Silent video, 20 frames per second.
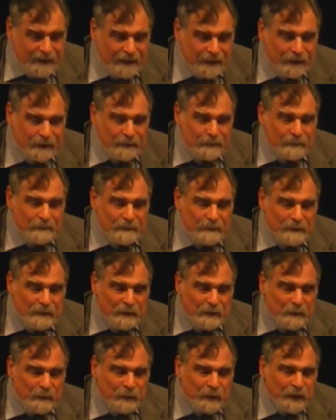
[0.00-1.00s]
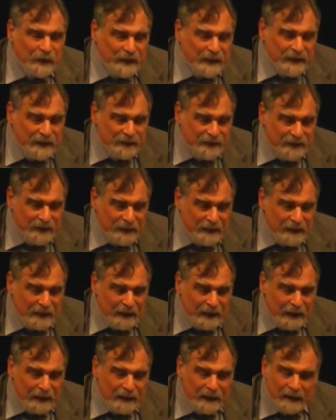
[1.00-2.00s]
The point is that
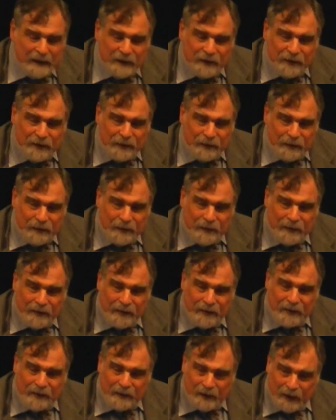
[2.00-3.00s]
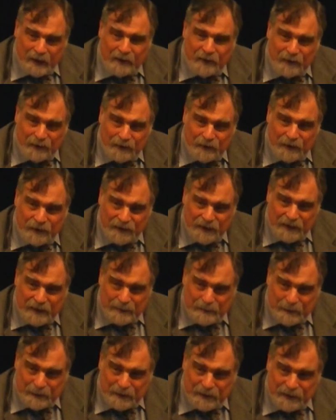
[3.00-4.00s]
icons are theological
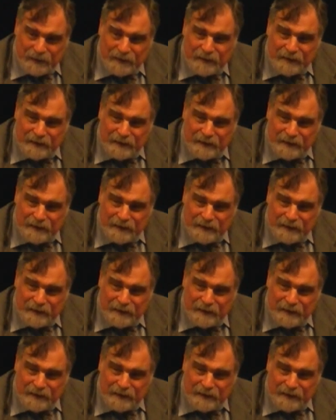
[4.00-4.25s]
statements.